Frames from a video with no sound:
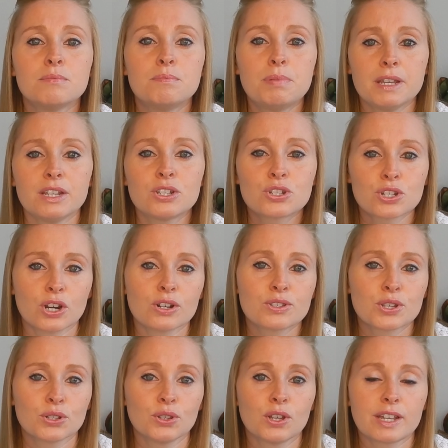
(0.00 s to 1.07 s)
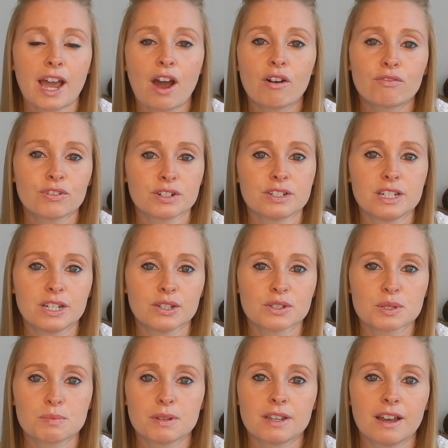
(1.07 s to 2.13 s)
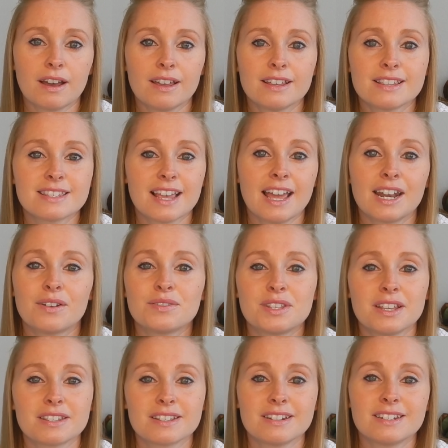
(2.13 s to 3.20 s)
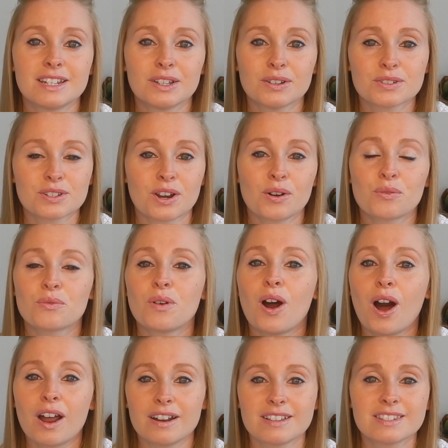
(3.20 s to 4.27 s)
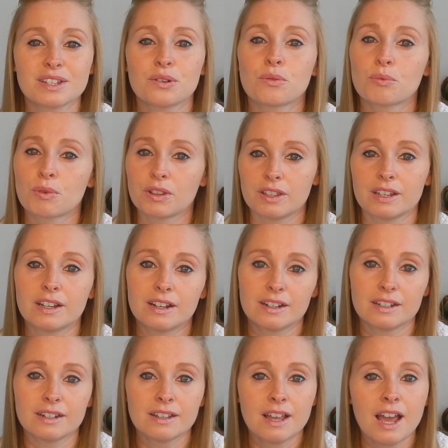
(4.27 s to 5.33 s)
be sure to look out for deals because end of season deals are honestly really good.